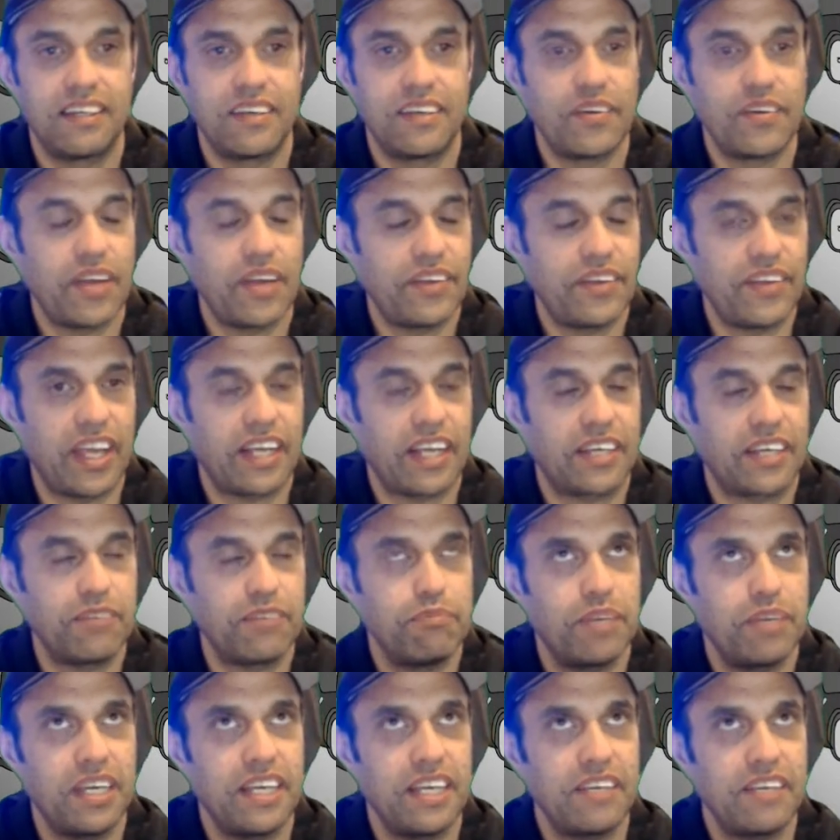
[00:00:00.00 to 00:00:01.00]
And that can
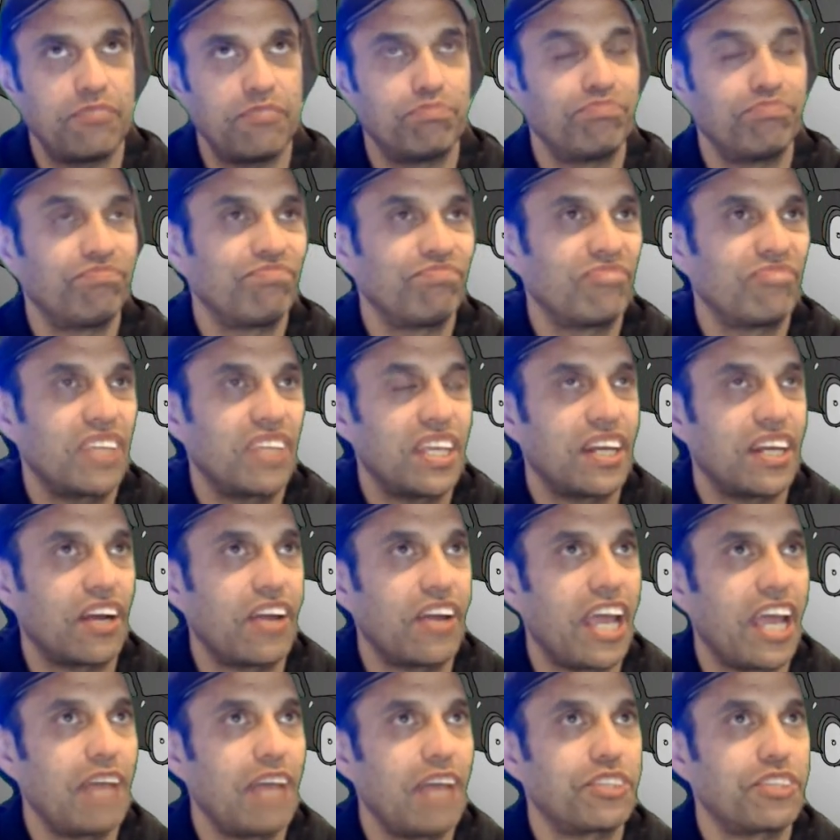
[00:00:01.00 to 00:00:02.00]
be, you know,
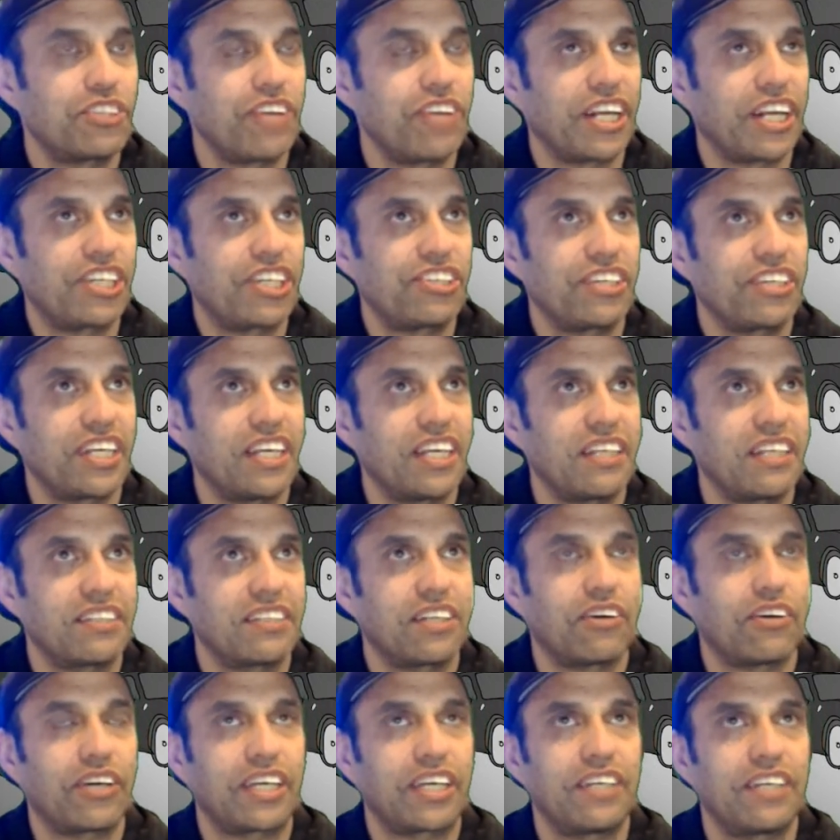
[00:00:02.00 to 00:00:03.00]
abstractly.
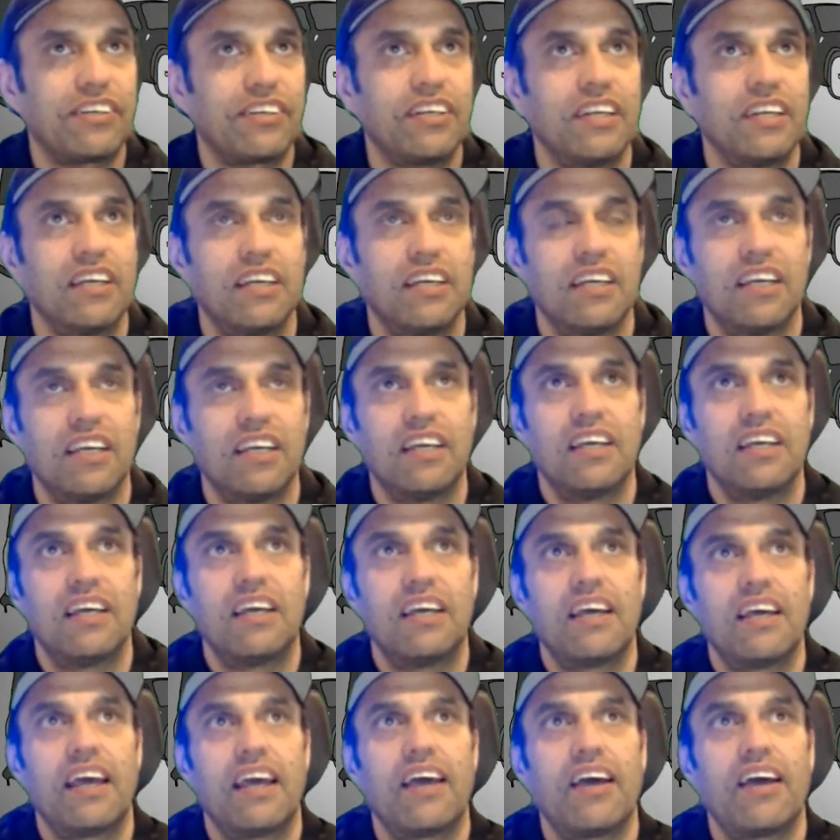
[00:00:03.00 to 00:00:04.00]
So I could,
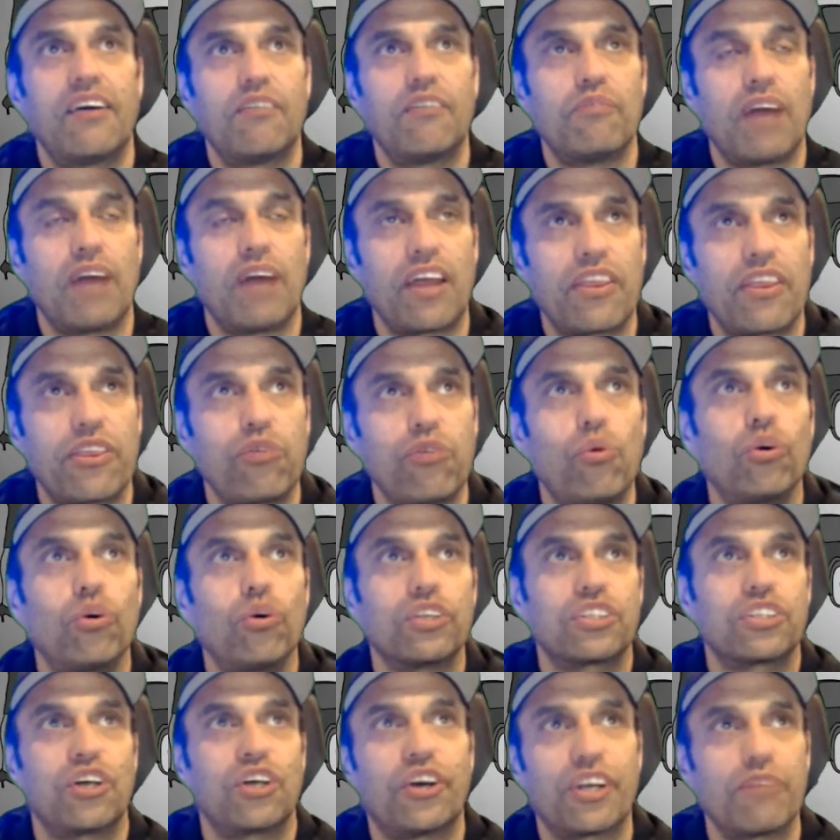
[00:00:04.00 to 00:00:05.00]
my
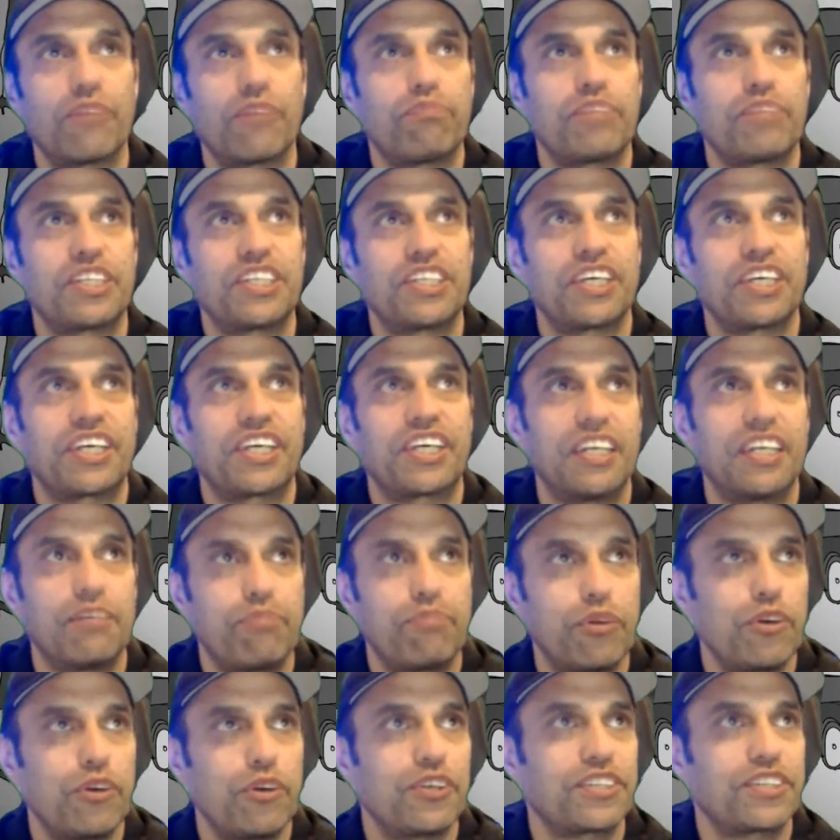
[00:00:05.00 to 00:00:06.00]
thoughts on a particular
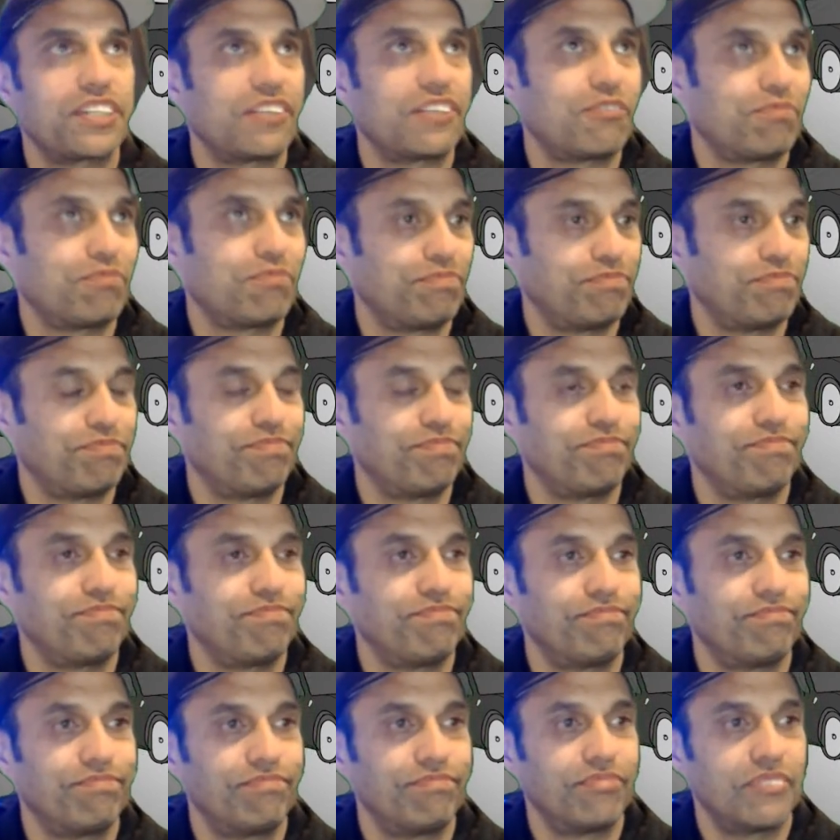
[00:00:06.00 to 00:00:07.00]
person,
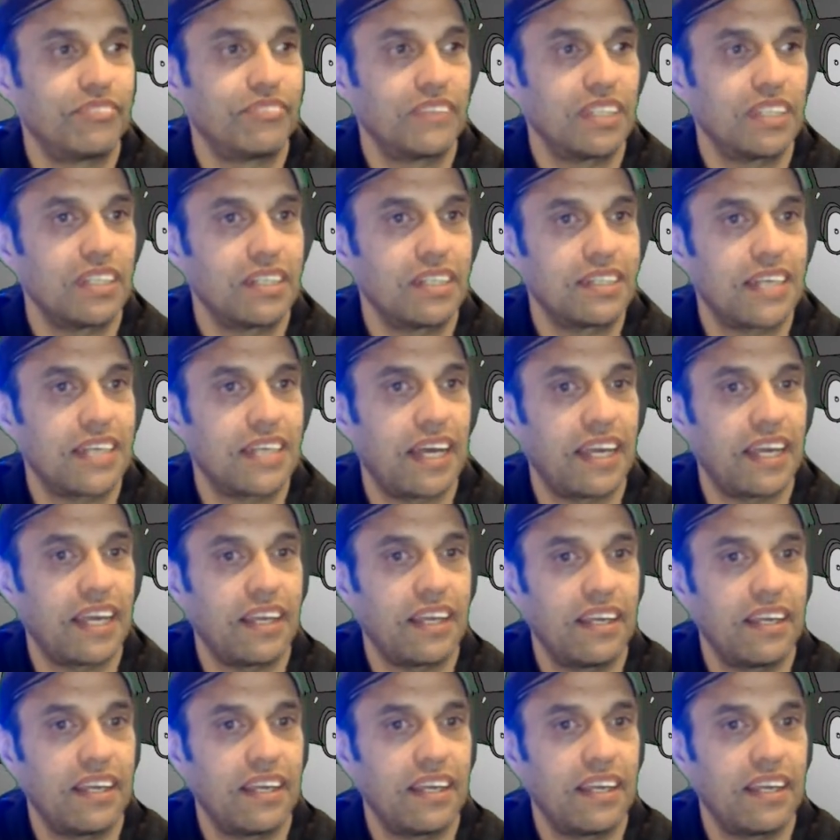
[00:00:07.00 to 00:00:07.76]
say.